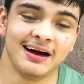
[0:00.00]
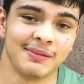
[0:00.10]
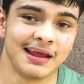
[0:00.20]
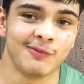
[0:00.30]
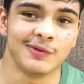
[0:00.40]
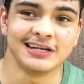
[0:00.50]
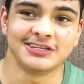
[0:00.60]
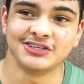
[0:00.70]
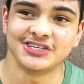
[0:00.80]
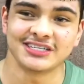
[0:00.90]
Oh, man, I wanted
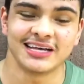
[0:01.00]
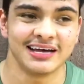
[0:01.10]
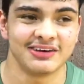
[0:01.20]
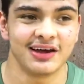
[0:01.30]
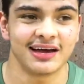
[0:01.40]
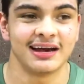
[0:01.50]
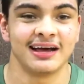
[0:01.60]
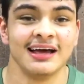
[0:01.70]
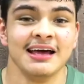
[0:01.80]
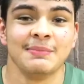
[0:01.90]
to. Just how, you know, I got to
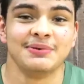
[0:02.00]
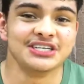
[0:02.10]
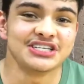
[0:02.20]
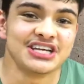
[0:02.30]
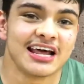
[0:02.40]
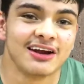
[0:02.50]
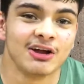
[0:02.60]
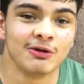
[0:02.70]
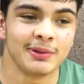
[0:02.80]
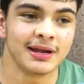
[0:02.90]
position that a
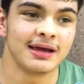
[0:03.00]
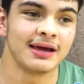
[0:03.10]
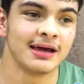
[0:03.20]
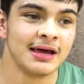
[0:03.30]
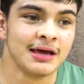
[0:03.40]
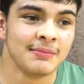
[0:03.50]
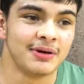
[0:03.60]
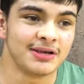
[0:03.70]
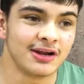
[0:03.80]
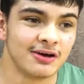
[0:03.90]
little bit.
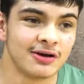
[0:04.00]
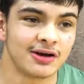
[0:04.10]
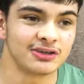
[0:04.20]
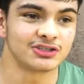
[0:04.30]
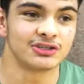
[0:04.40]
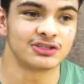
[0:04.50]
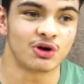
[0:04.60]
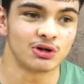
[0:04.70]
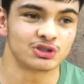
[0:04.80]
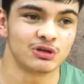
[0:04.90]
But, you know,
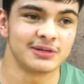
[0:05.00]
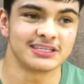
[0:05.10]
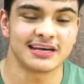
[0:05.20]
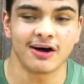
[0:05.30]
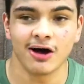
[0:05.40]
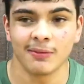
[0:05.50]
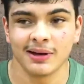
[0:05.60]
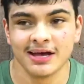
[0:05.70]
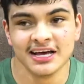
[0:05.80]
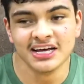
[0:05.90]
coach told me to stay calm,
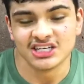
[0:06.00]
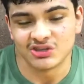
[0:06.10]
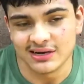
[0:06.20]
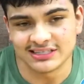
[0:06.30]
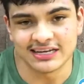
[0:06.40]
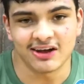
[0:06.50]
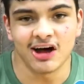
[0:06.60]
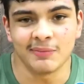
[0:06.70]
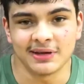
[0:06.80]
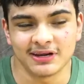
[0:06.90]
so I stayed
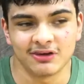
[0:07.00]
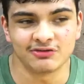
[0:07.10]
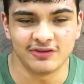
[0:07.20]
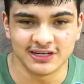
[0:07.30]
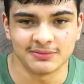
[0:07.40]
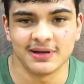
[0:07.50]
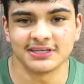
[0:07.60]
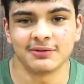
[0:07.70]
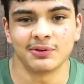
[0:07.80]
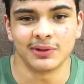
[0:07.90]
calm and, you know, finished the
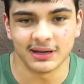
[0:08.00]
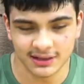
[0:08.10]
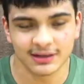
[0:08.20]
match, I would win.